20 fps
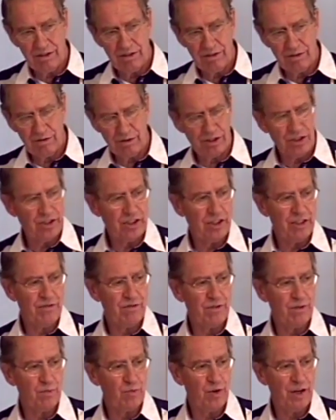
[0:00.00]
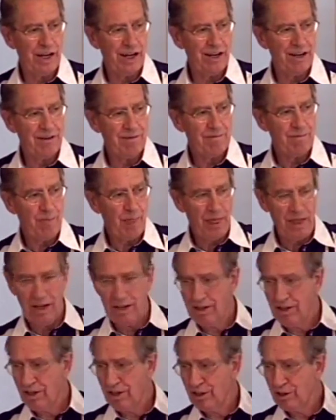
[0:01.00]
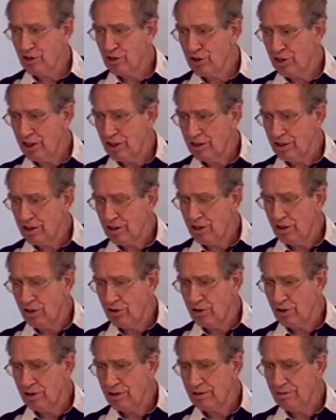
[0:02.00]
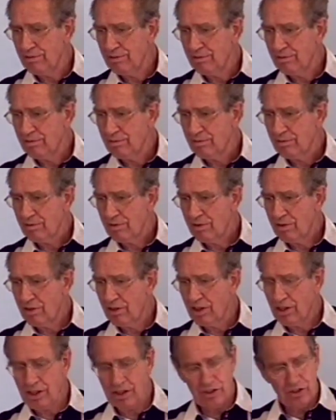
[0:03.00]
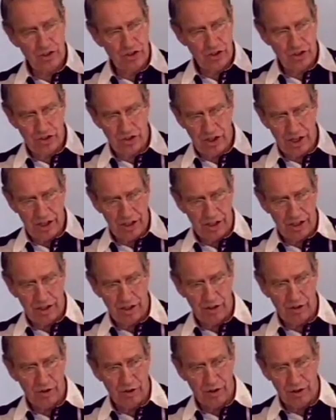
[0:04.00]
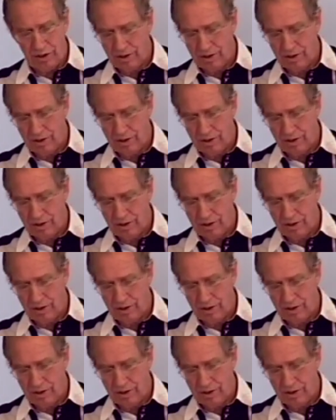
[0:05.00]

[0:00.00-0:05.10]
Received from where? The ascended Lord. The ascended Lord,